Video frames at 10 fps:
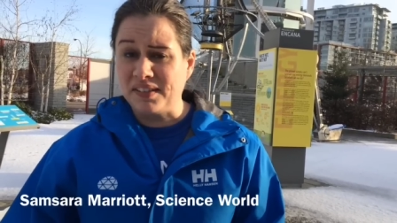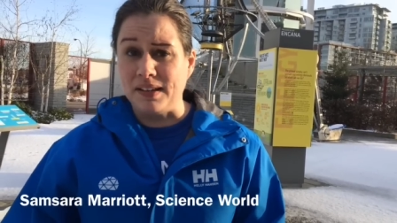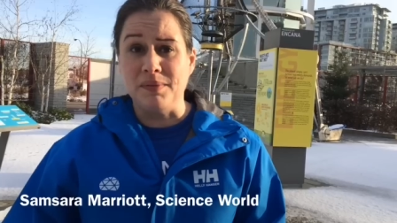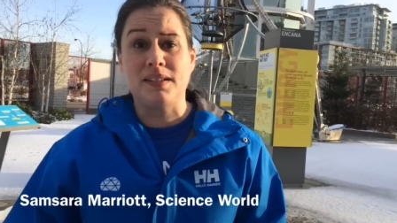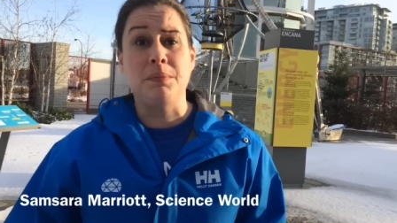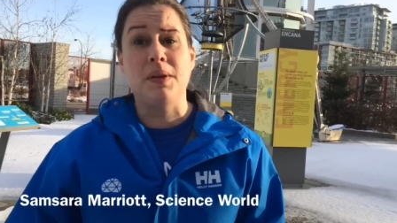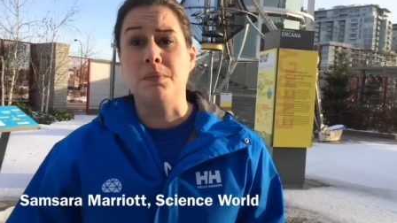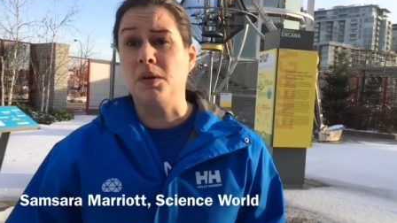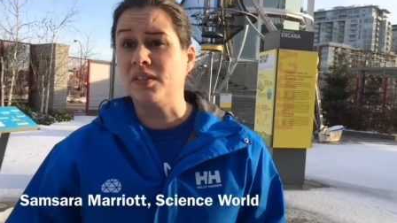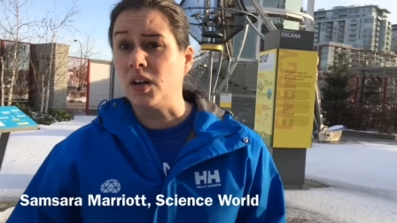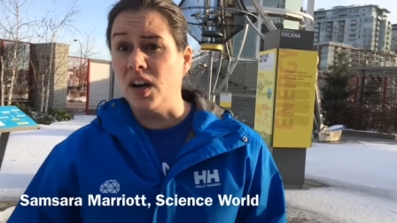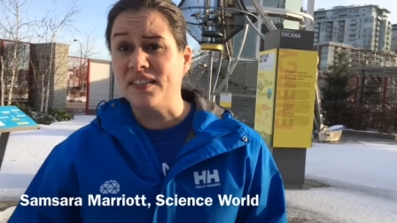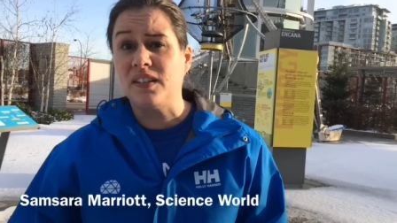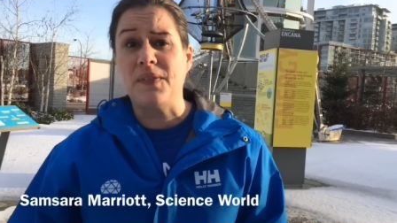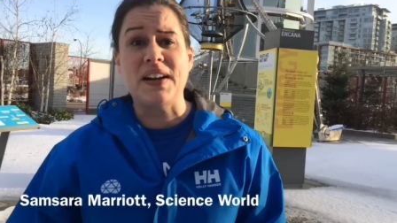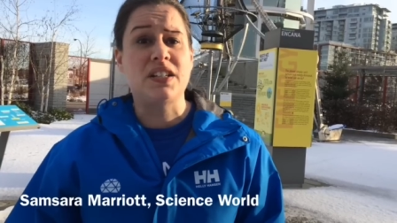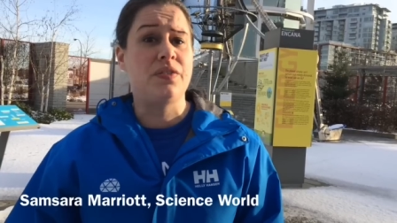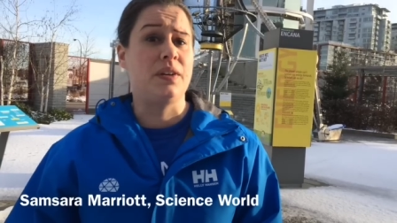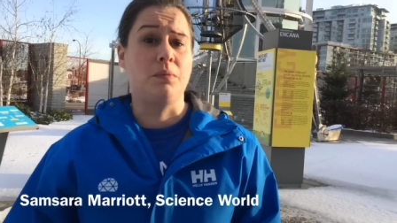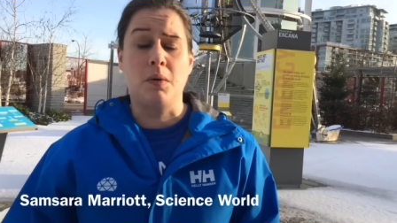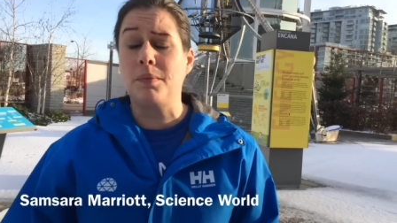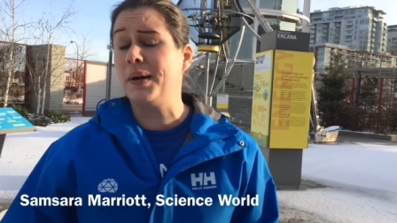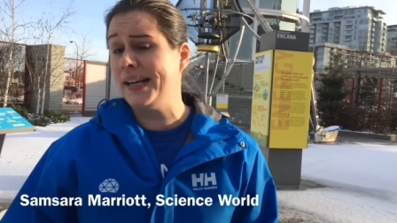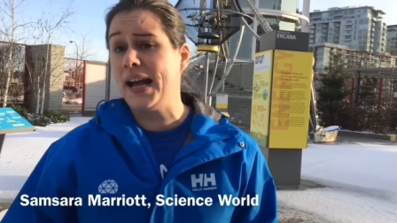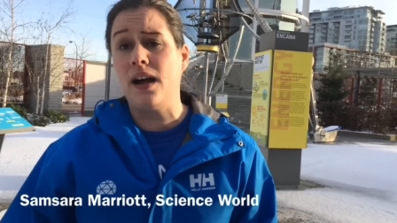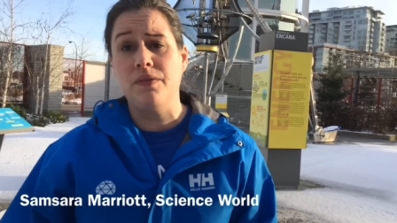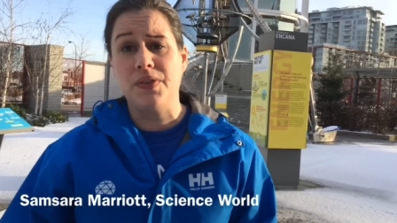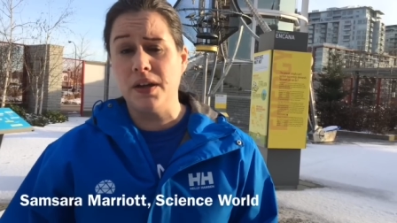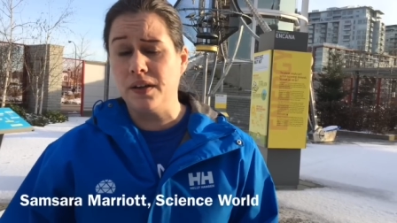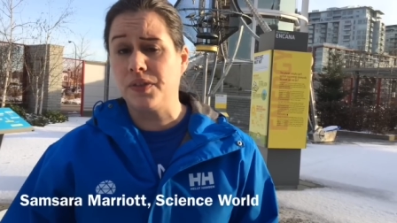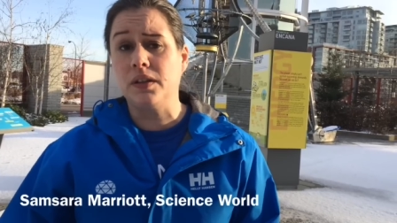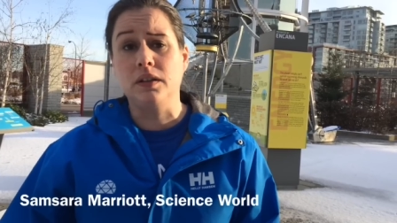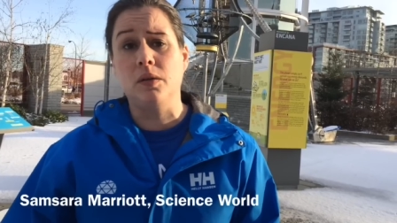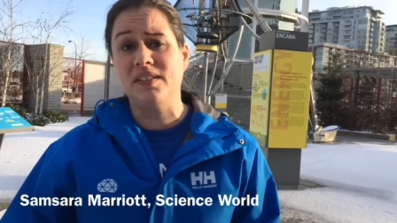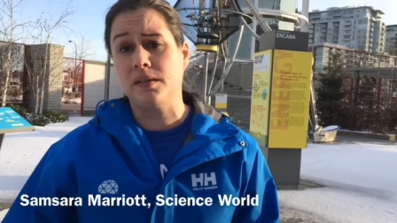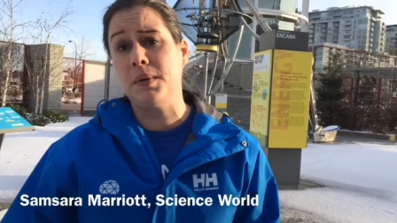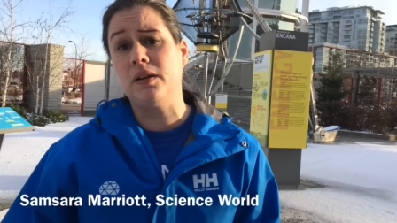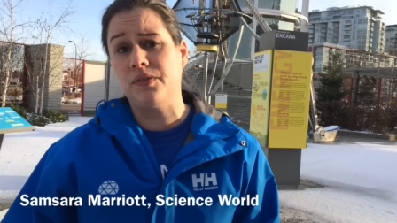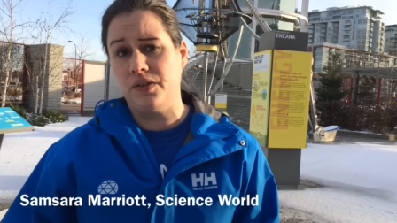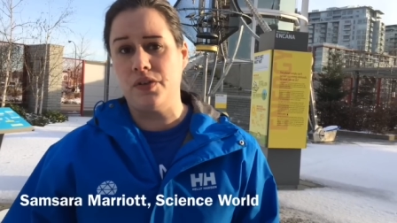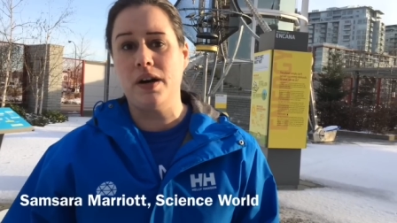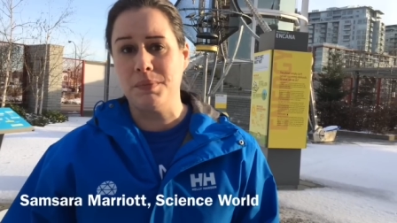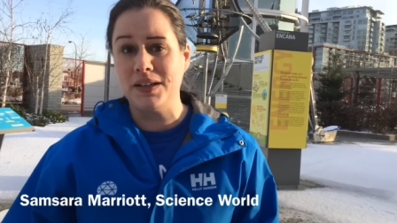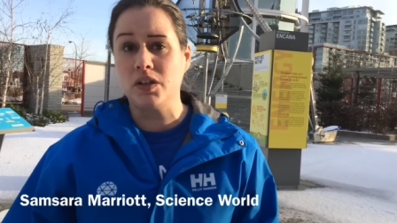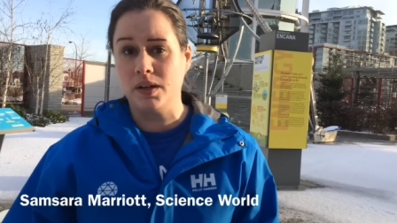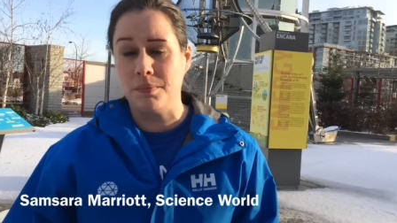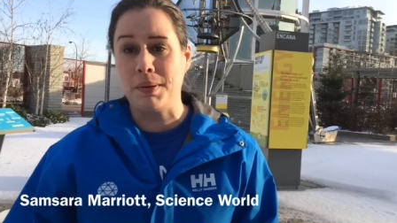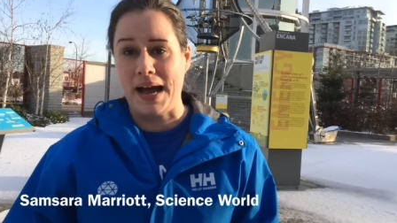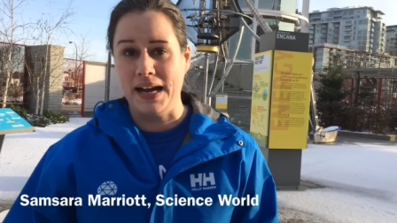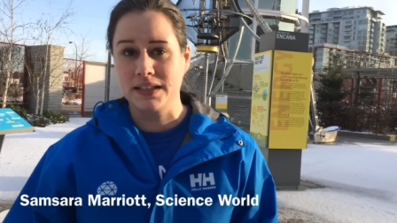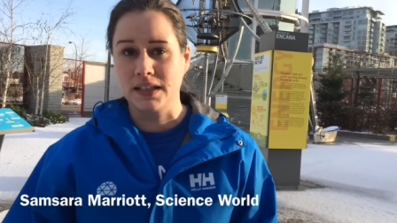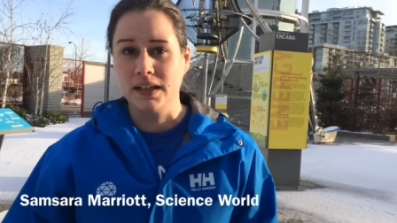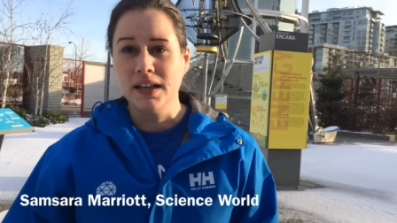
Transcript: seems to be the most cost-effective and what might have the lowest amount of environmental impact.